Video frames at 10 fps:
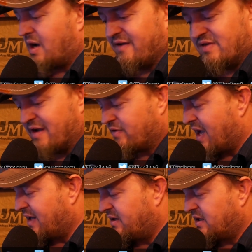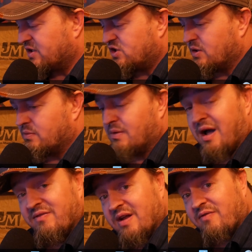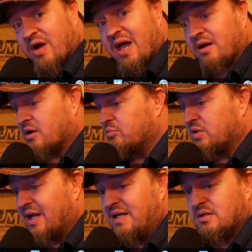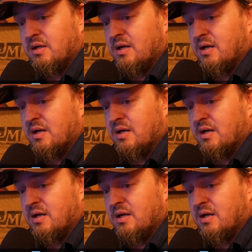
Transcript: I've never had an issue. I've never had a complaint.